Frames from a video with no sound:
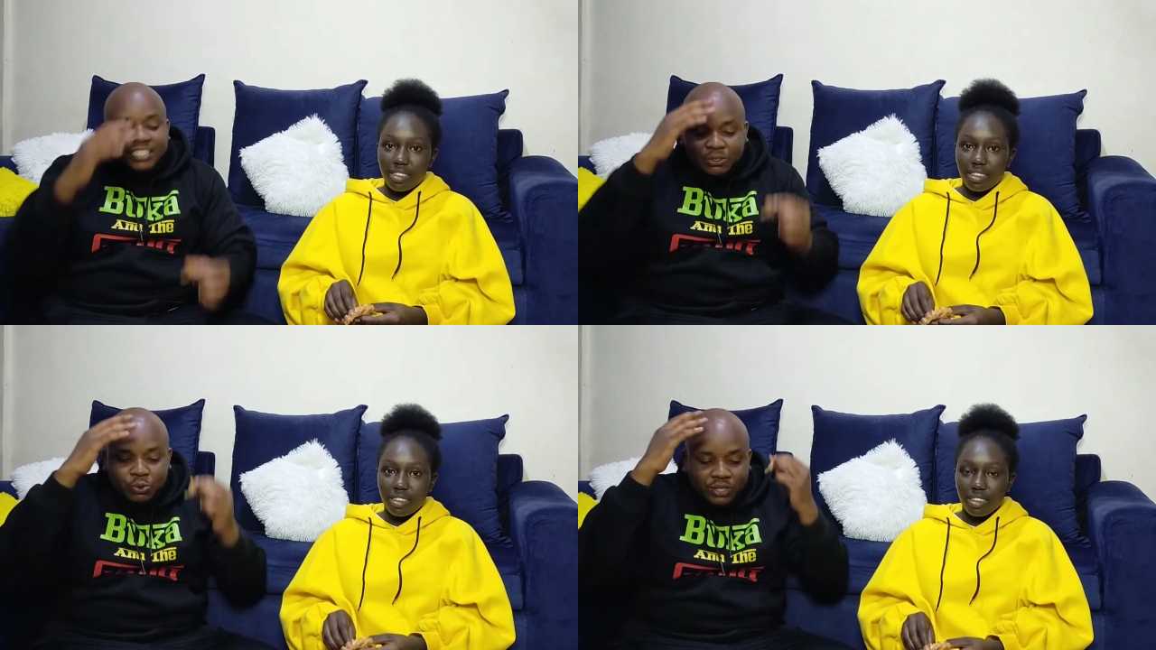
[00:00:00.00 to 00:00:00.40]

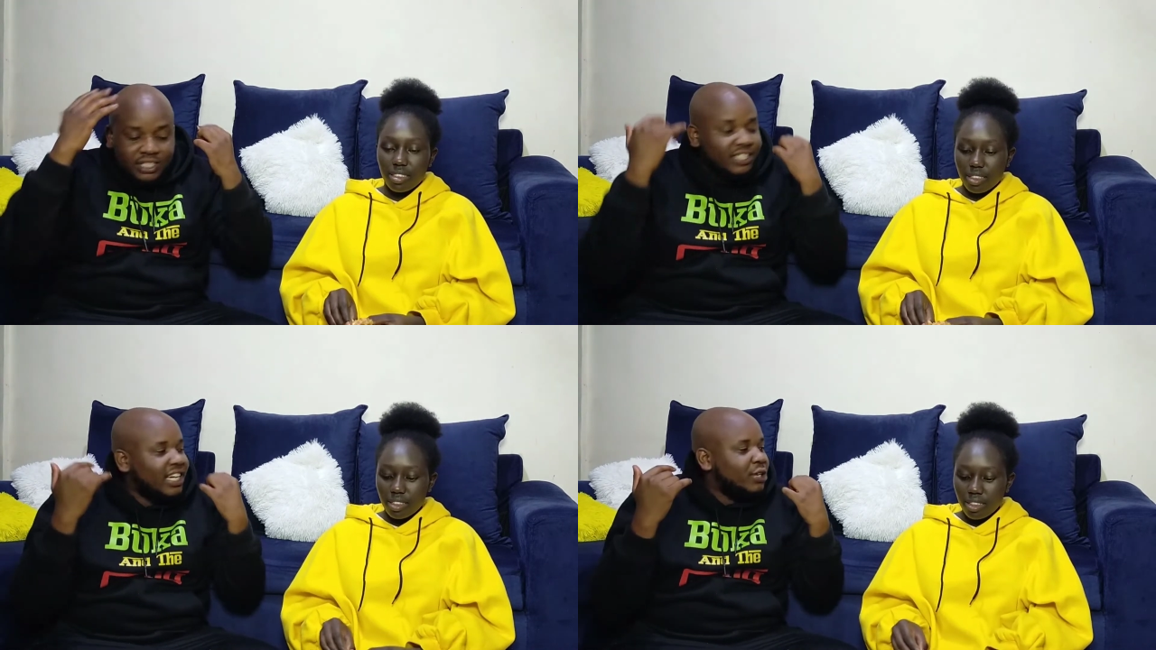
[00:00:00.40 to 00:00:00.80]
Speaker 1: did, took
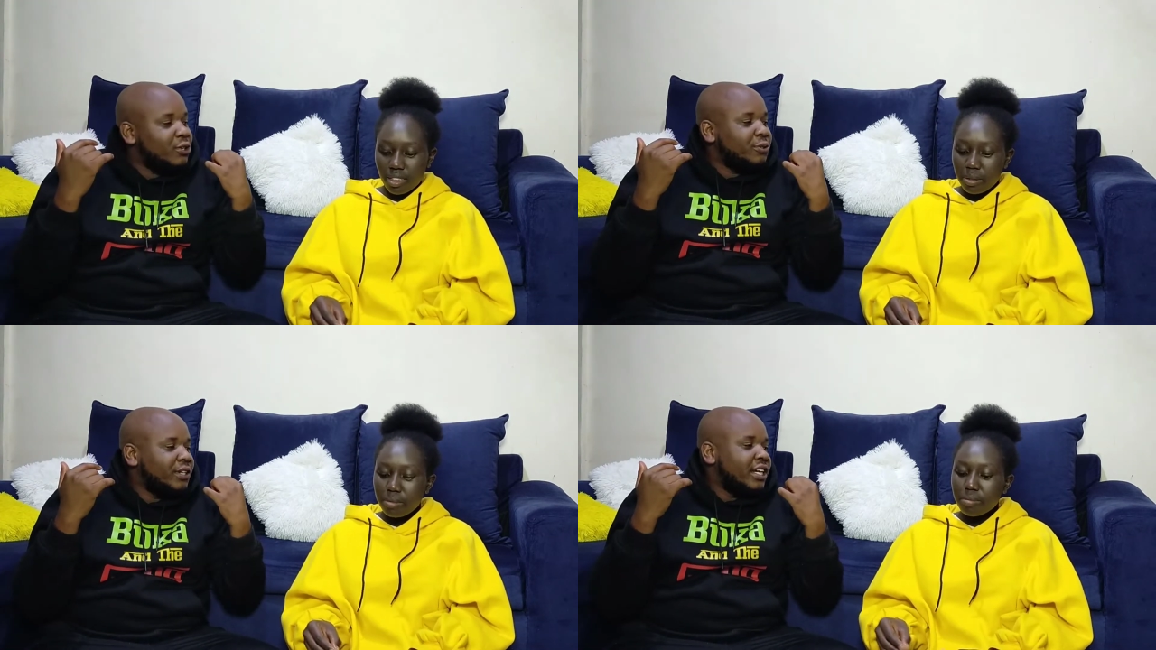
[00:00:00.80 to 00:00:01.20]
this style, you
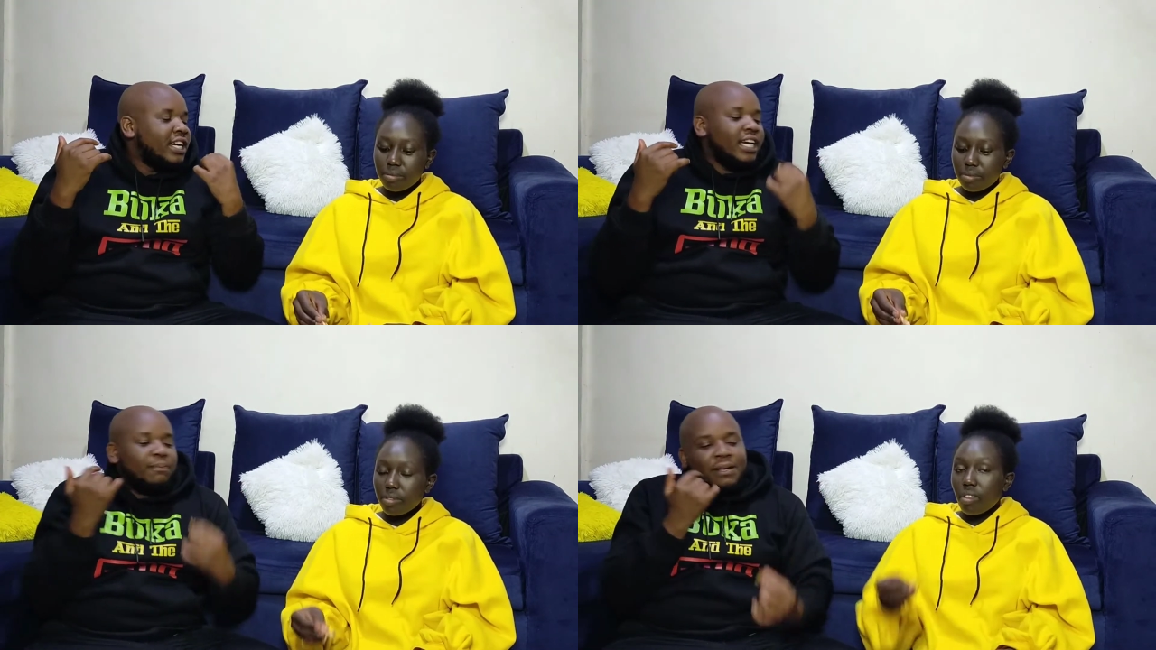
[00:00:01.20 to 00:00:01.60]
know.
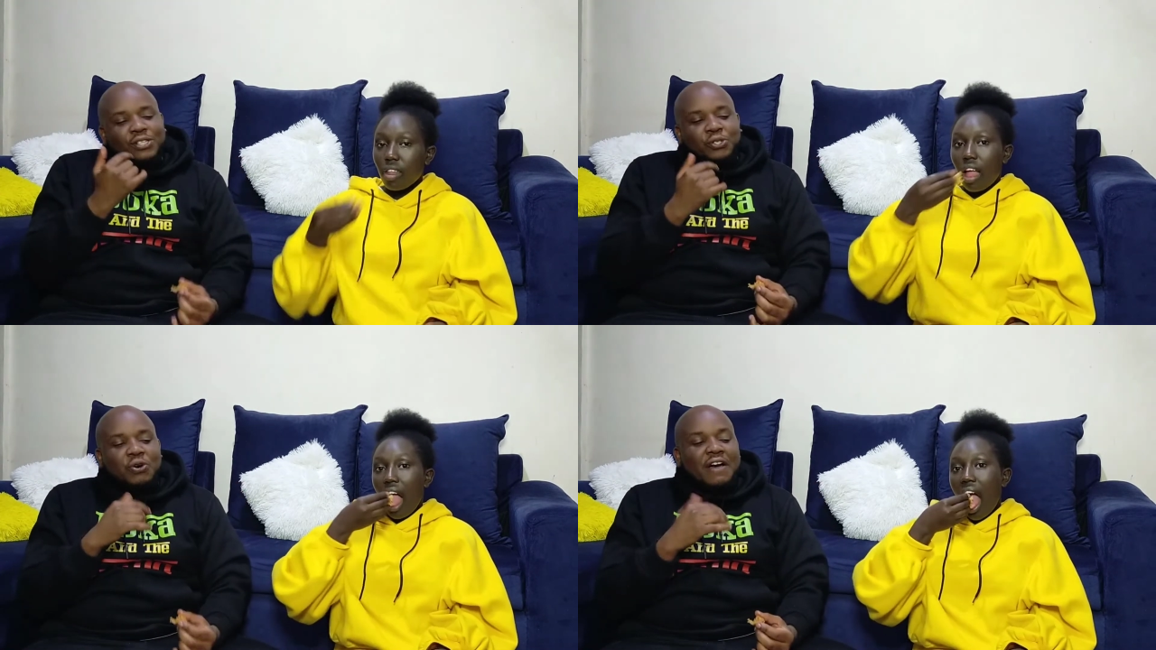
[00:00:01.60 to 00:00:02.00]
And
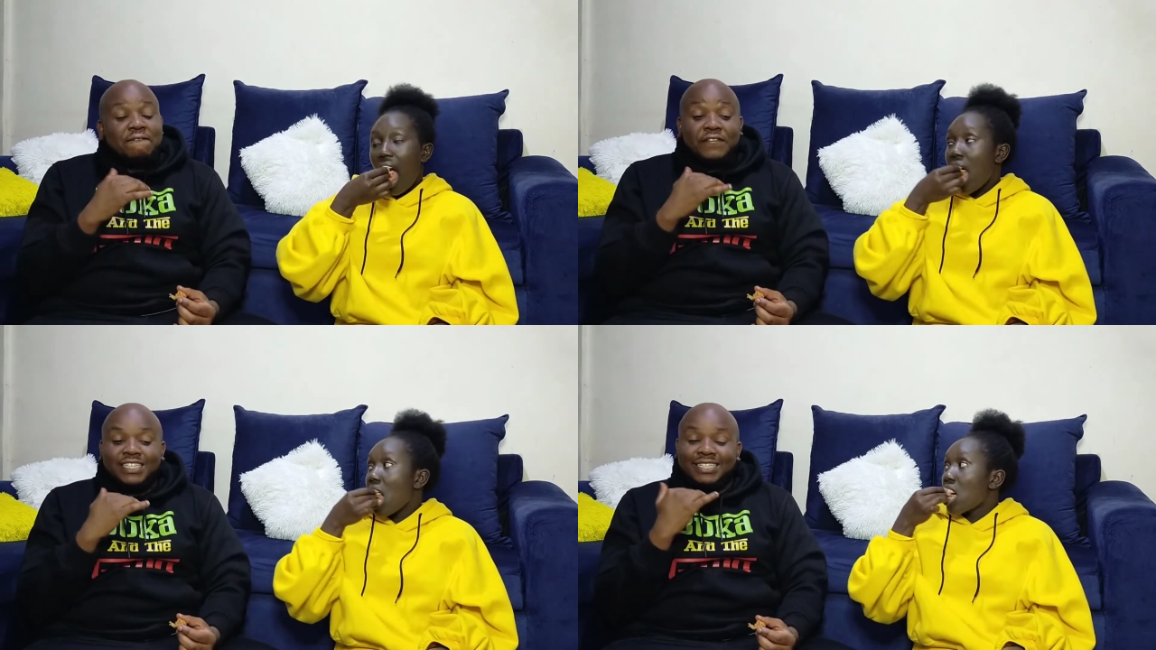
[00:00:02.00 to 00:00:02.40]
plus, you know, I
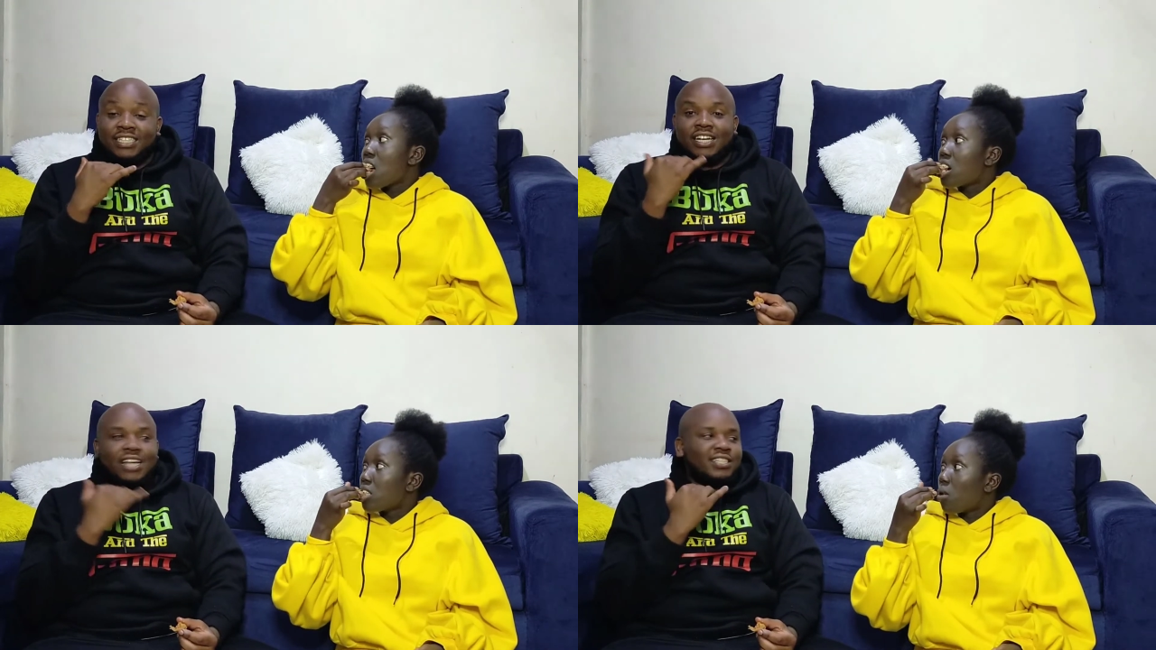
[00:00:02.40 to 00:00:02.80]
have this
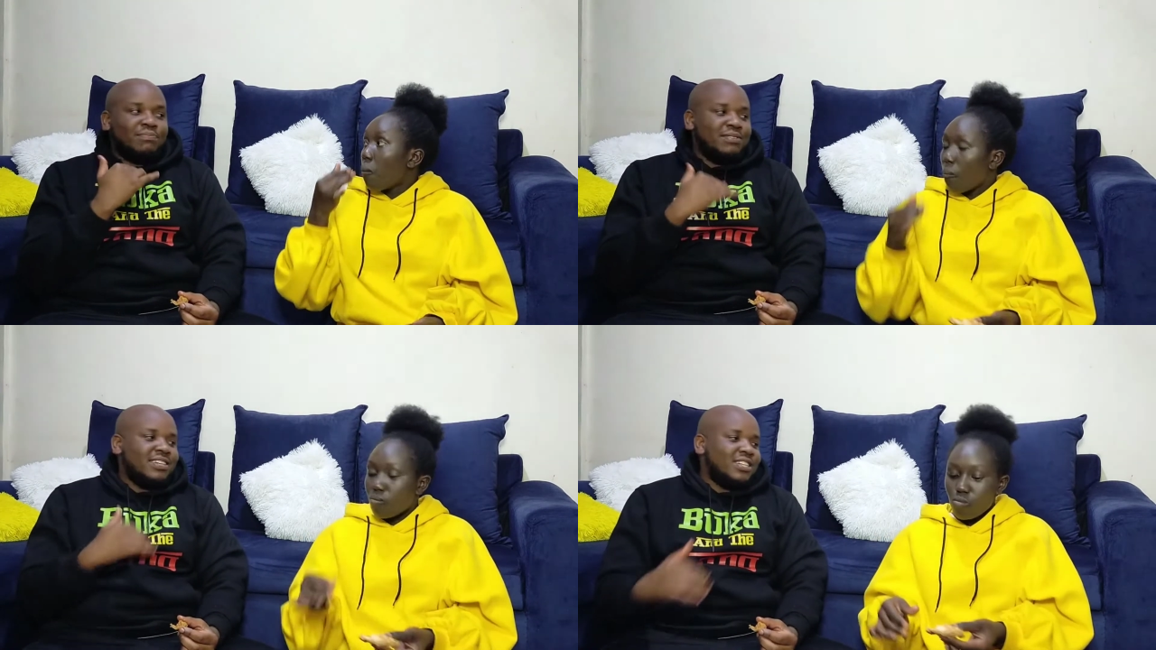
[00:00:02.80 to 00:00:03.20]
classy
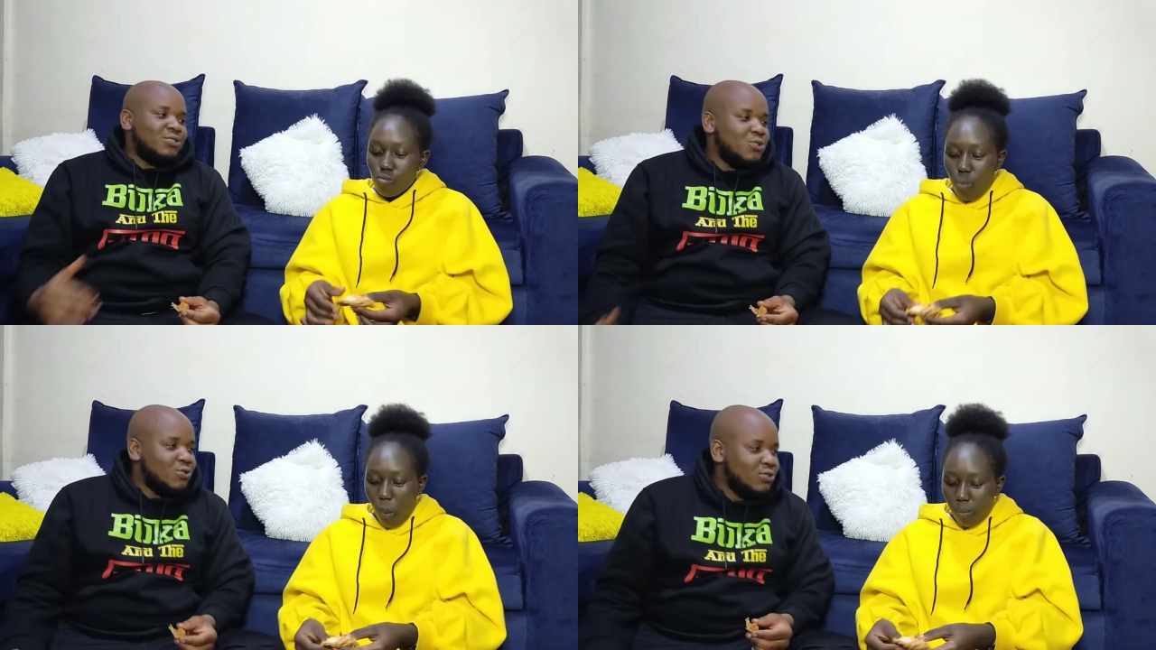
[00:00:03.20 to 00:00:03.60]
beard,
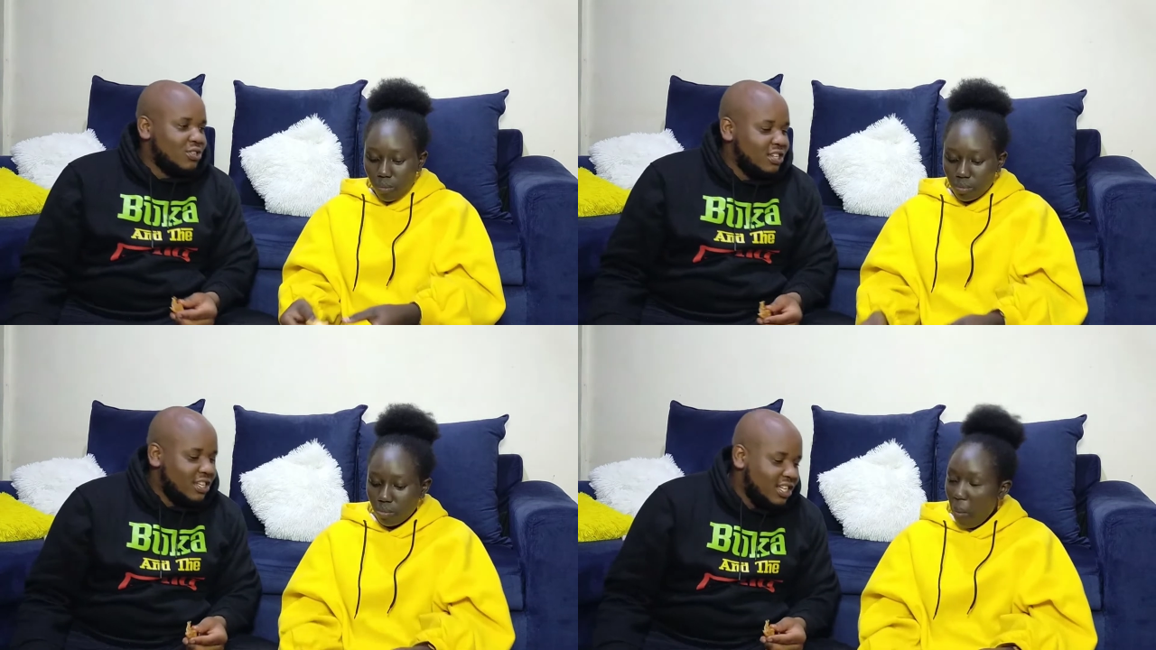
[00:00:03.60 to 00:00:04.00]
you know.
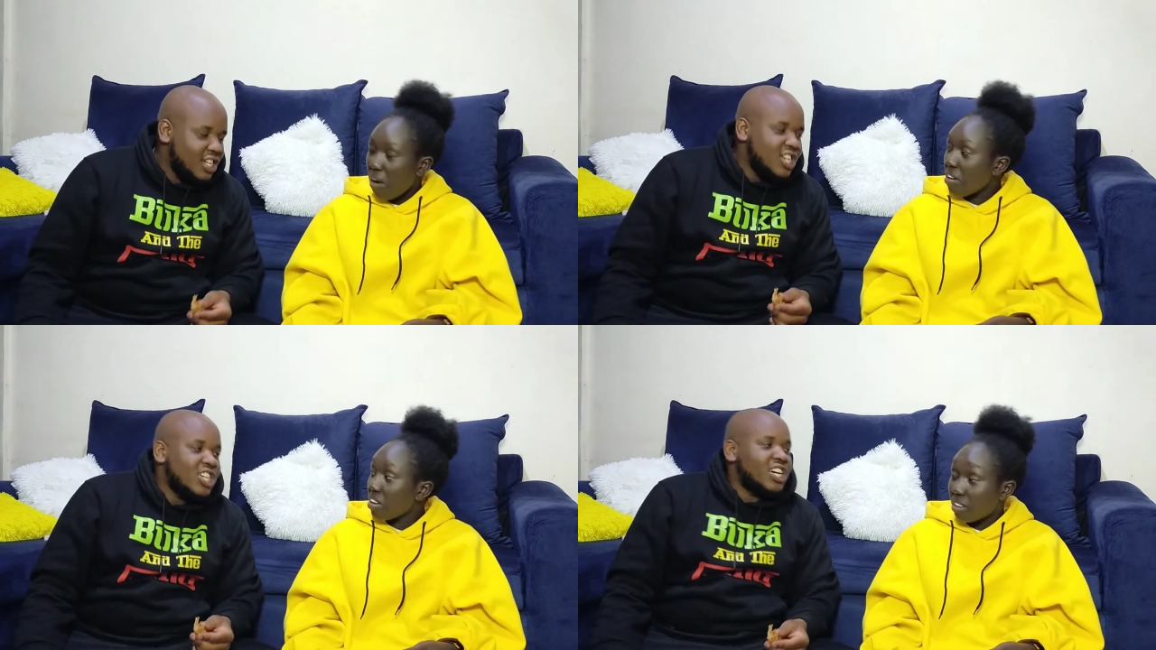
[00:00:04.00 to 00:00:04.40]

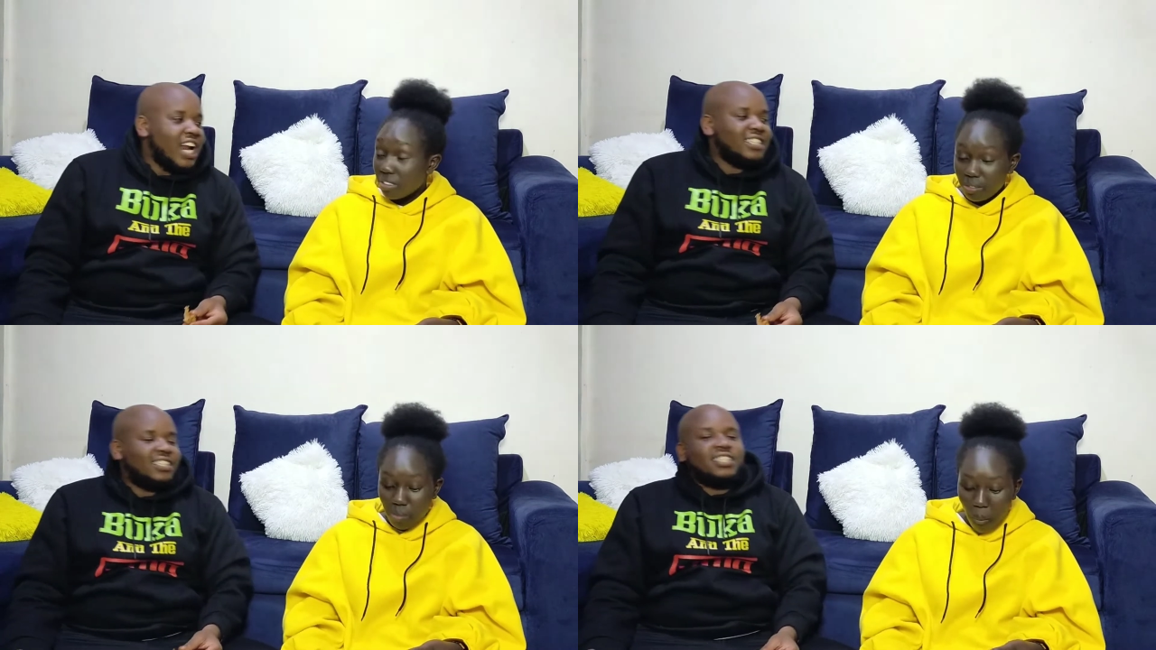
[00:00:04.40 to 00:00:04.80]

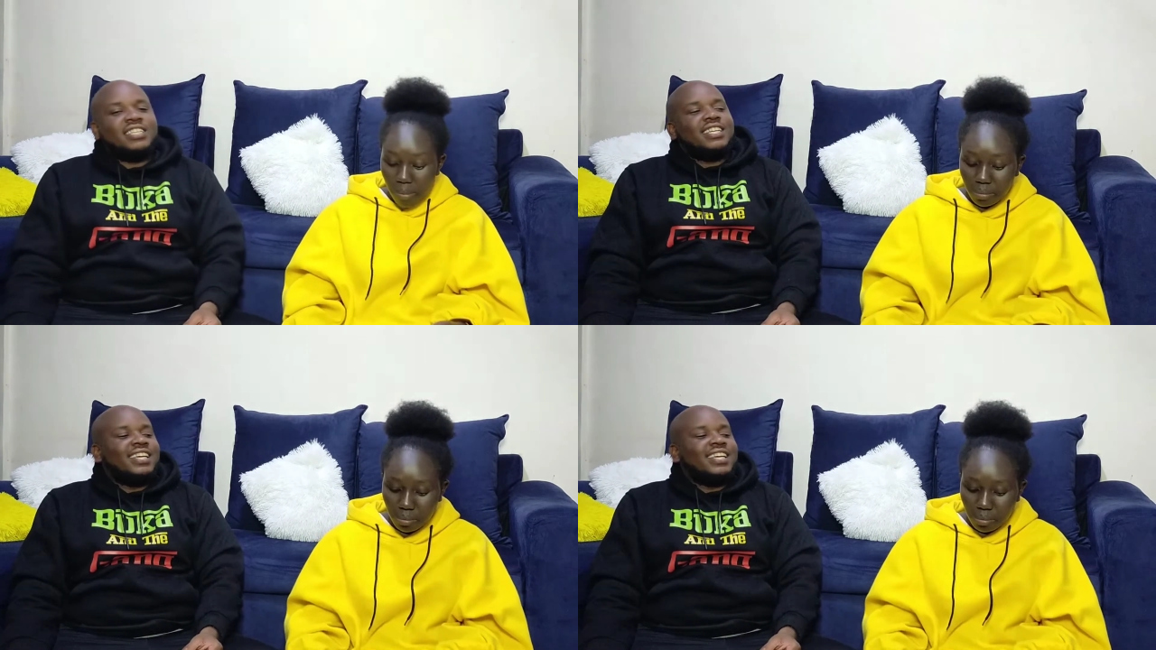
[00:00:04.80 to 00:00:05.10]
Classy.